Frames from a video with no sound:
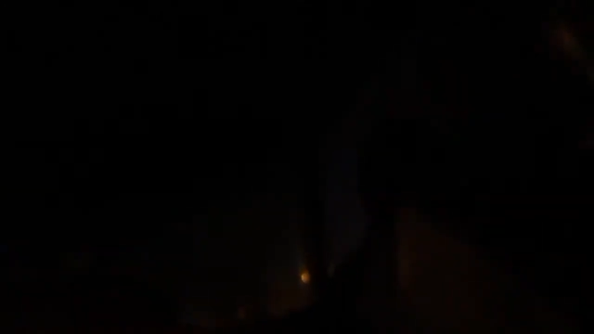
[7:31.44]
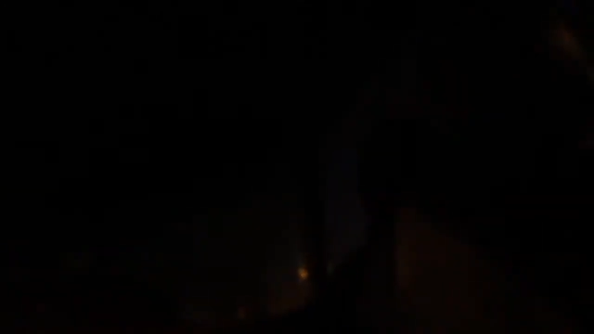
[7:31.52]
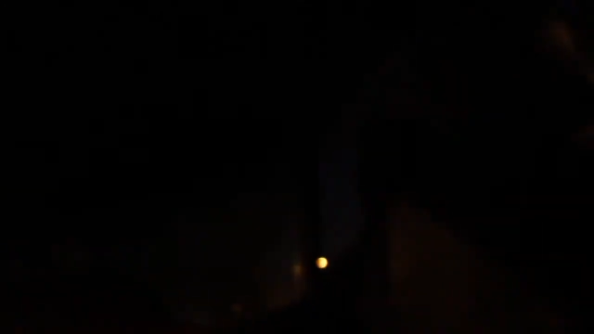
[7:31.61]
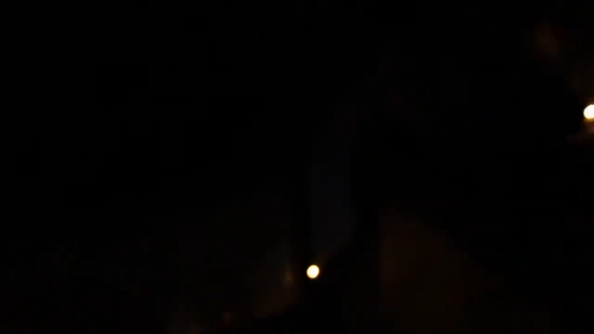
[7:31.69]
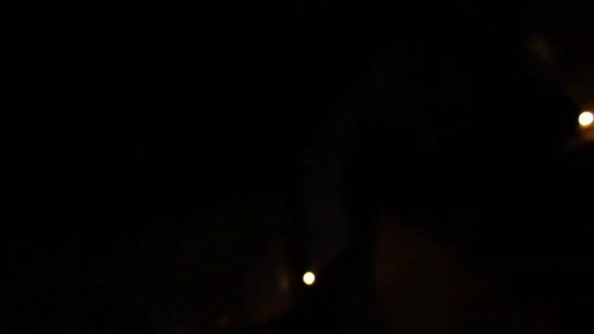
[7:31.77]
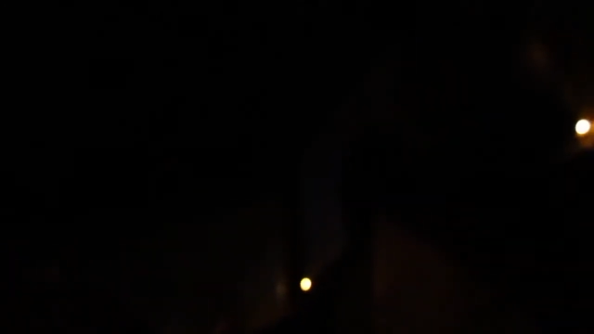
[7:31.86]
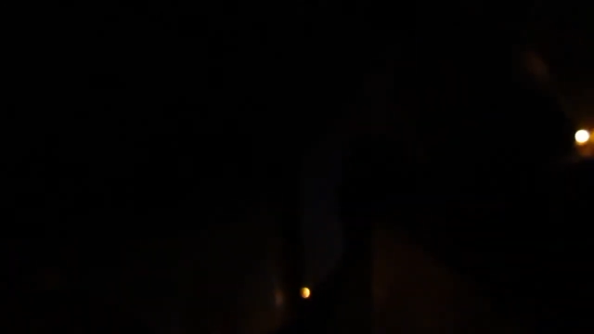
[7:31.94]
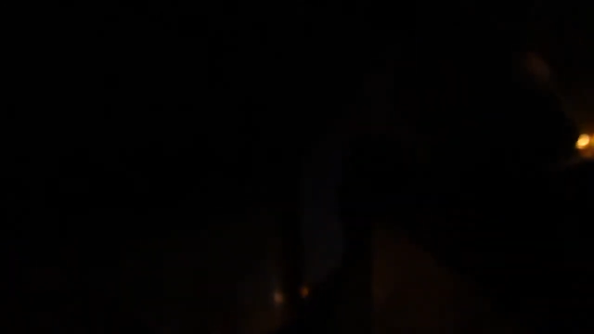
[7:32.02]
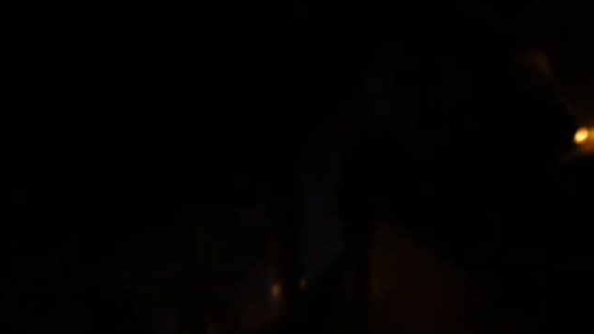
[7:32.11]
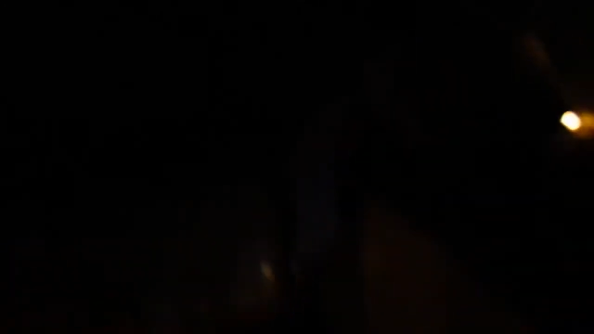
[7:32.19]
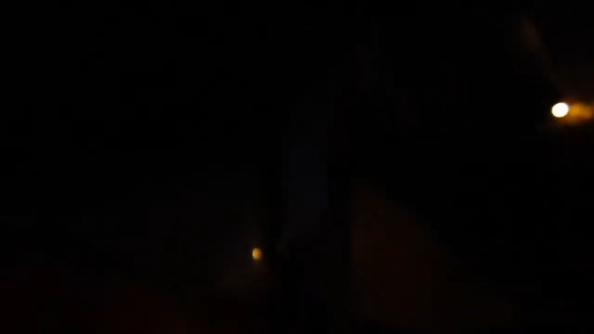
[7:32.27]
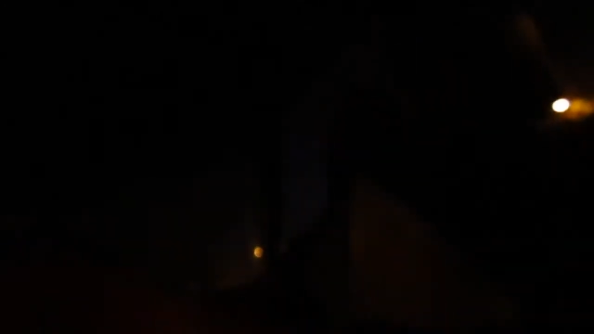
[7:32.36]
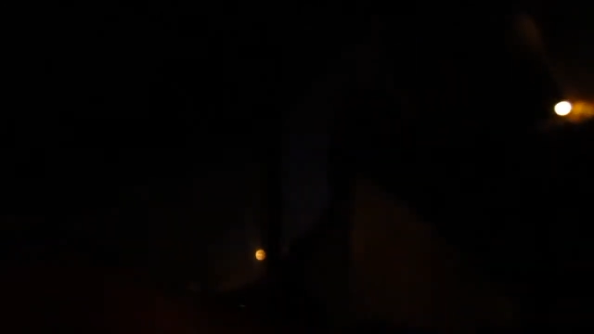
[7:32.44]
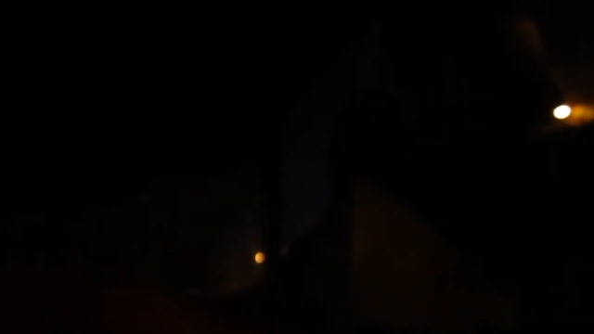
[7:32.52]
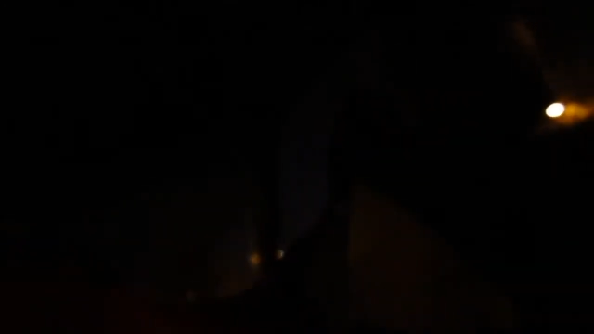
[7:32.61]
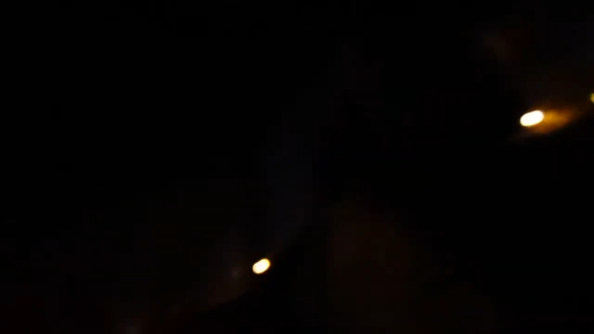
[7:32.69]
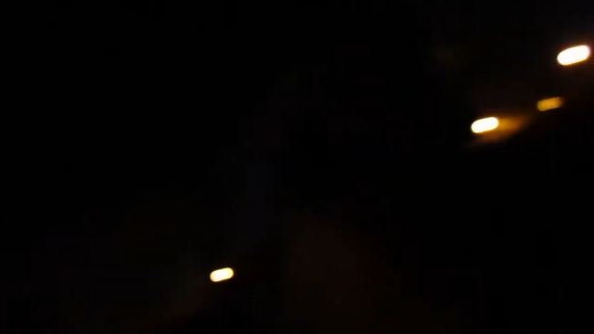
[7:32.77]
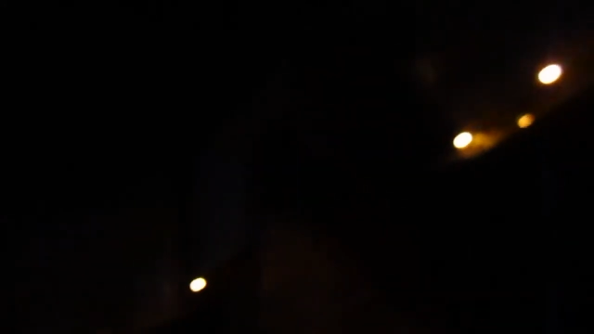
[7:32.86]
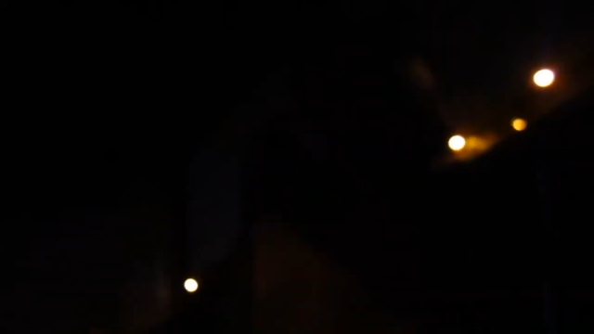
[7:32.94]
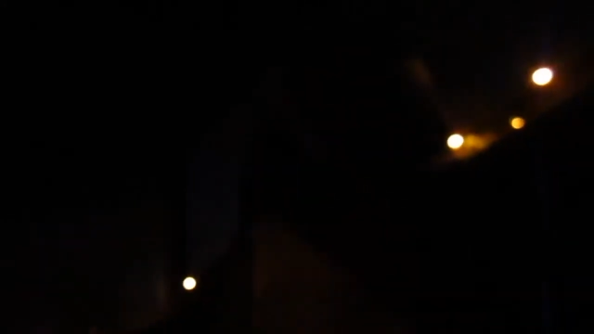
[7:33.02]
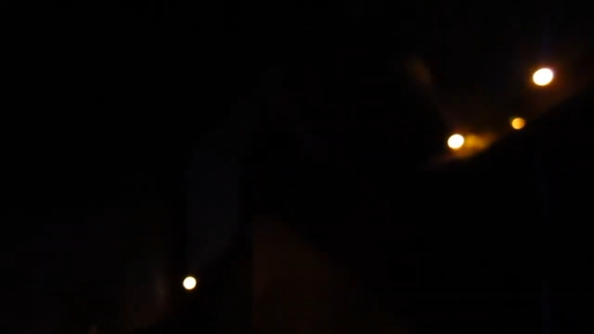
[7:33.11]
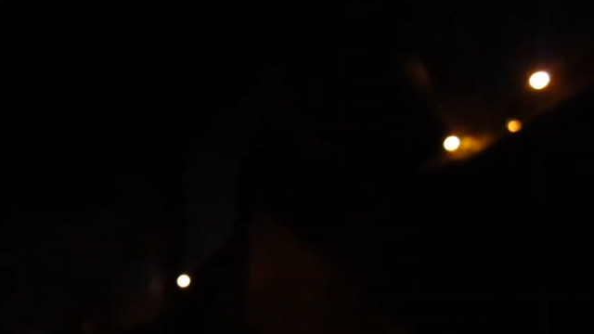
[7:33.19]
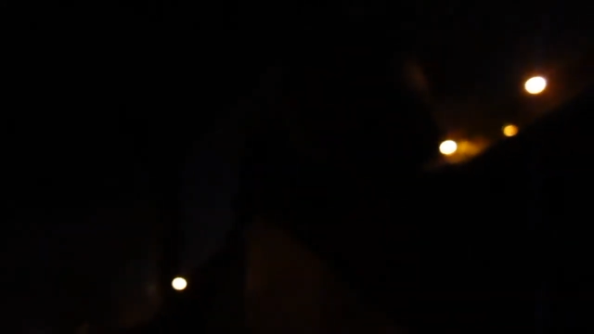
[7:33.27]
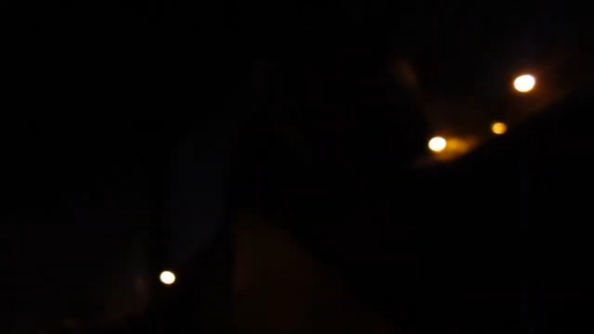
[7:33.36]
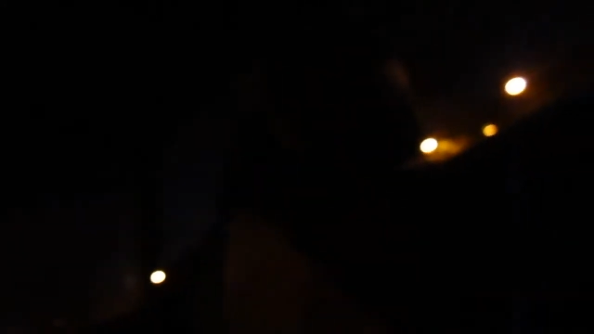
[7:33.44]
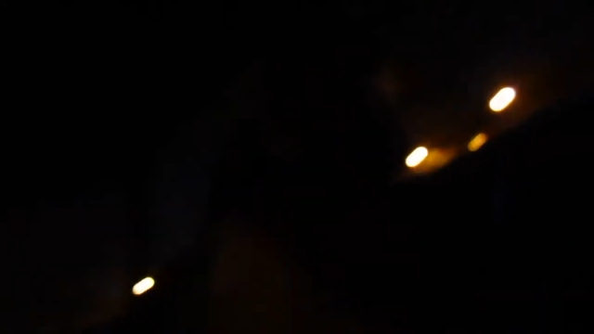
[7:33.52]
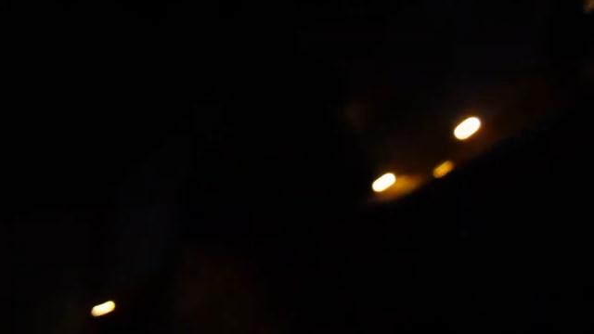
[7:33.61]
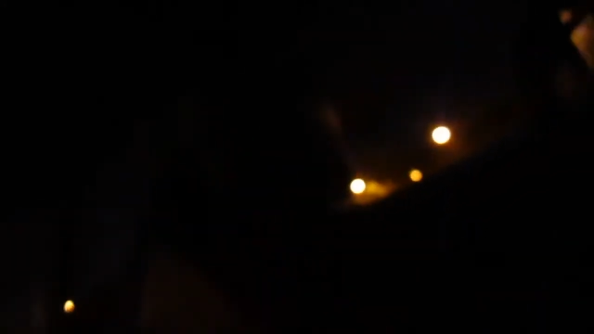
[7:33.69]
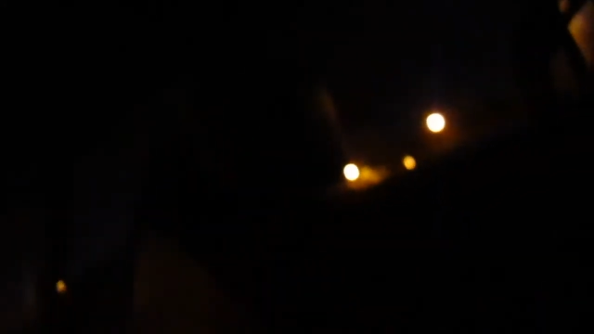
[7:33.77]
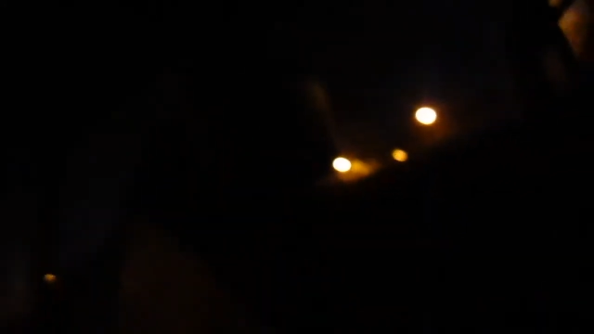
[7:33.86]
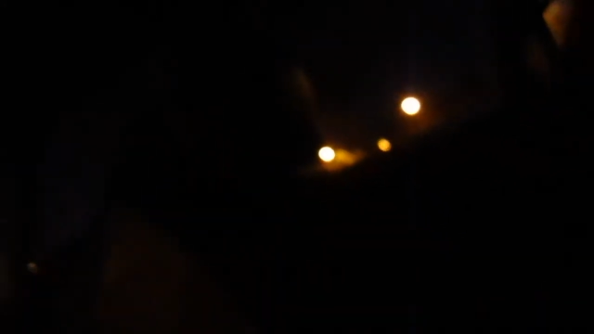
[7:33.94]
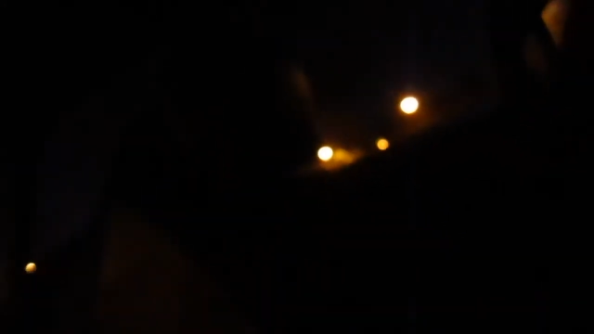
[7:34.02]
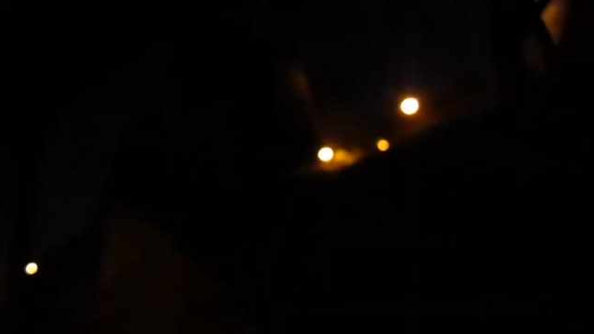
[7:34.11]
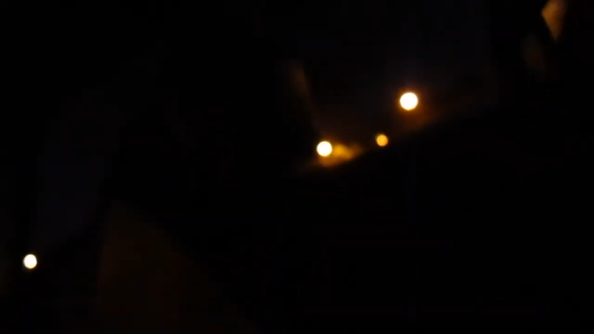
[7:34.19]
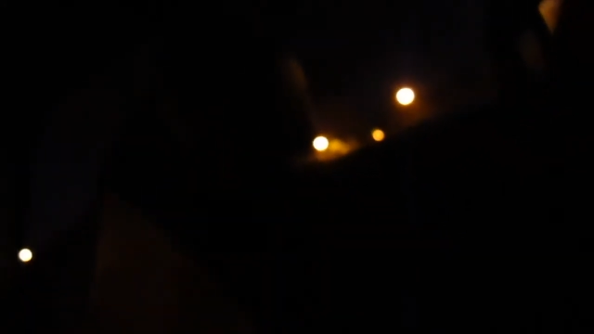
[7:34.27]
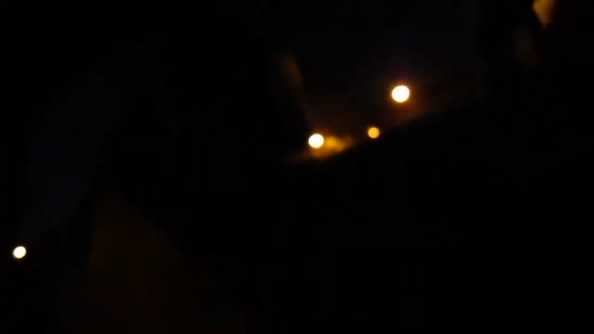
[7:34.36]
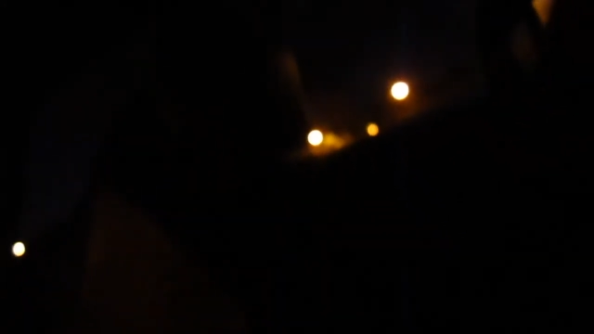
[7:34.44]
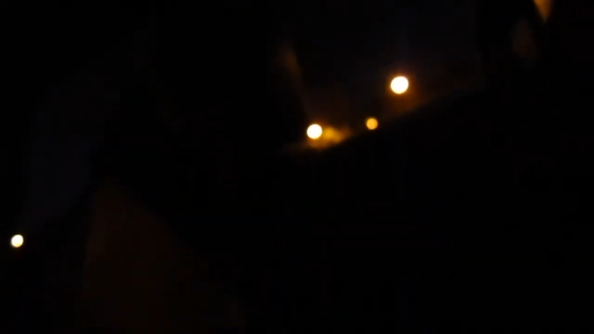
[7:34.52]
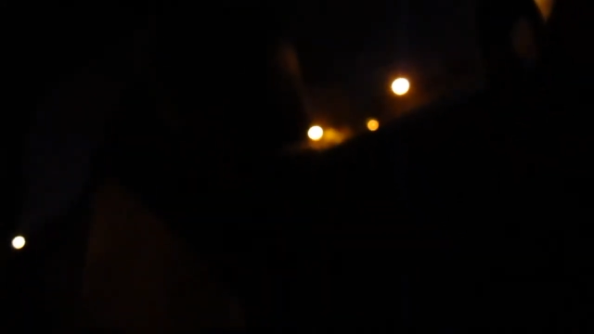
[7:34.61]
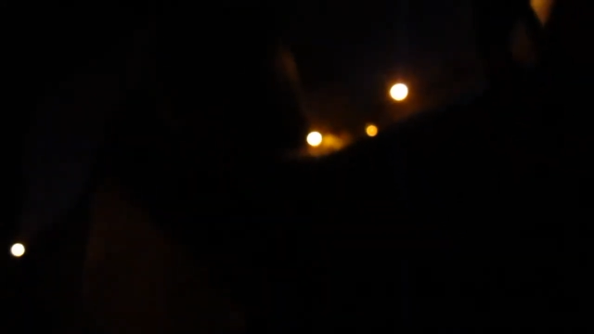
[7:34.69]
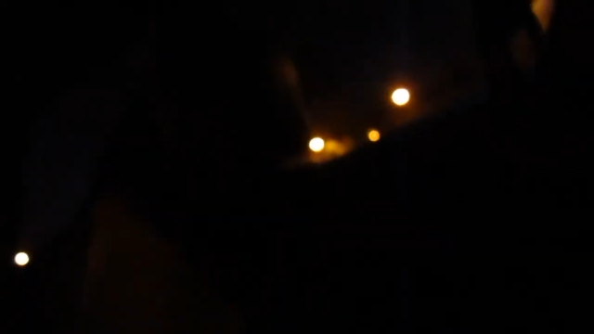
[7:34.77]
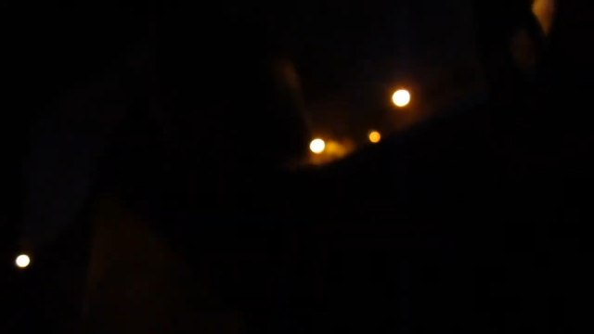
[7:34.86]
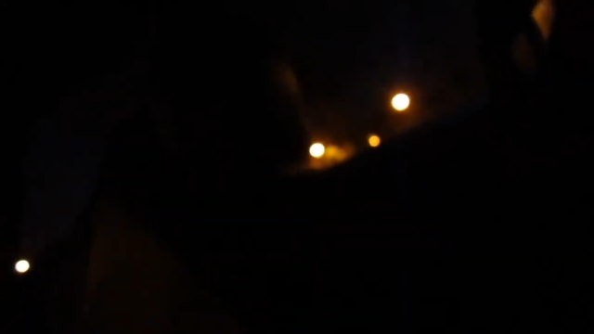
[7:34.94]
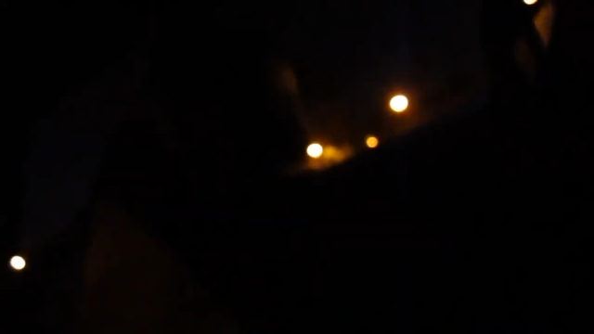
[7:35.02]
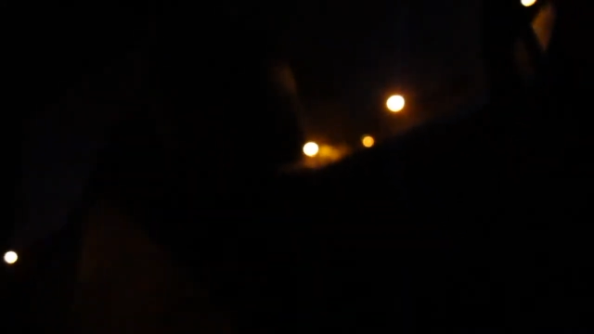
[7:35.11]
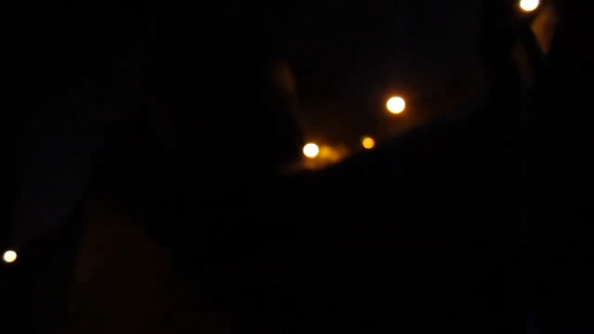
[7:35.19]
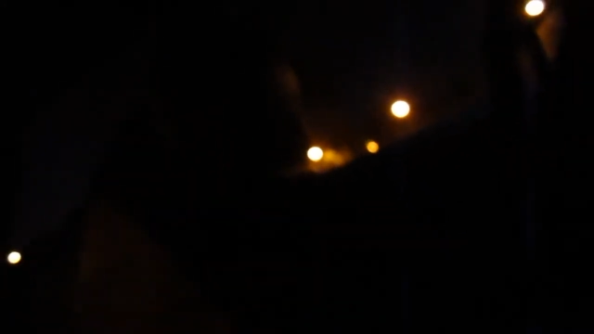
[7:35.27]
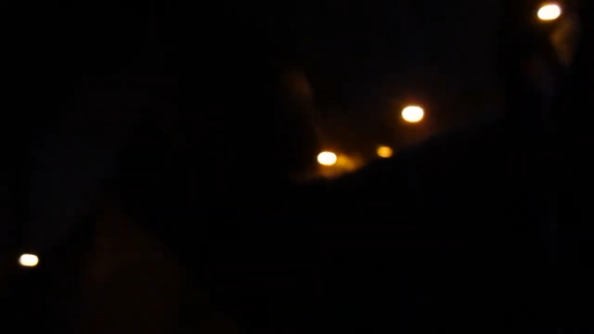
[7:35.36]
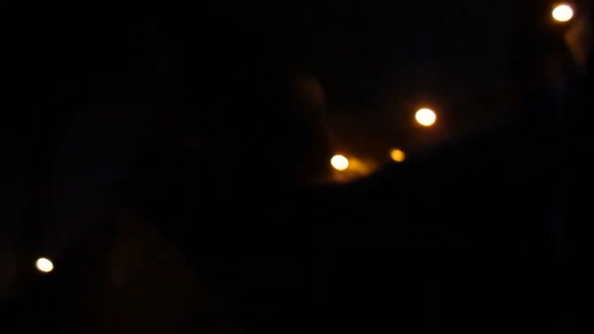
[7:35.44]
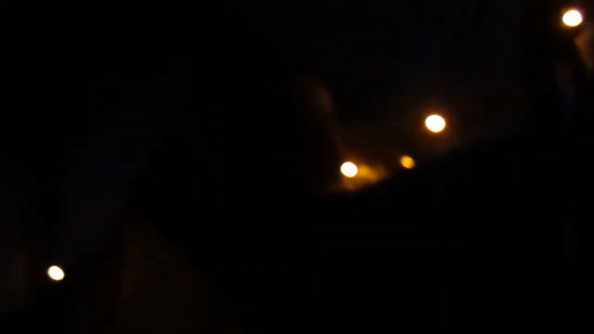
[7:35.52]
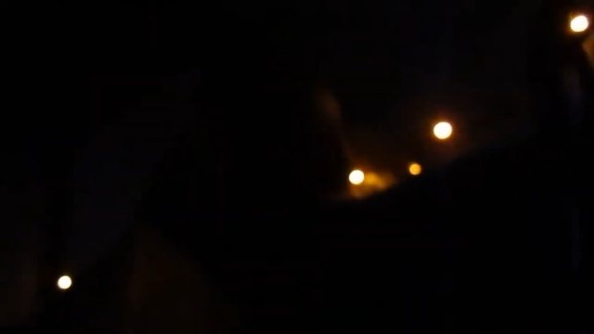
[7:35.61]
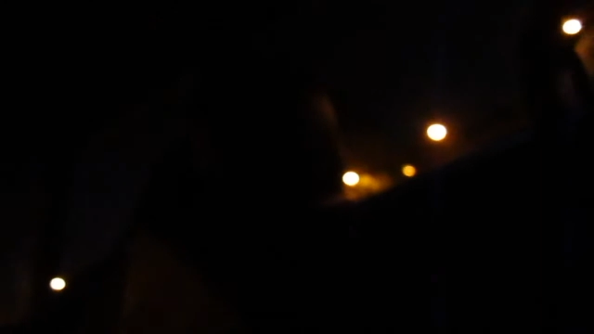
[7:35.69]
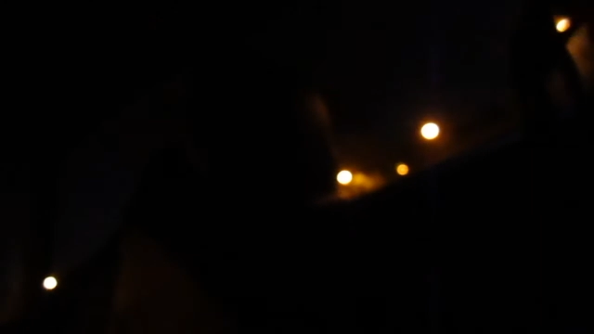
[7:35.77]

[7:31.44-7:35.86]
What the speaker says: (no speaker visible)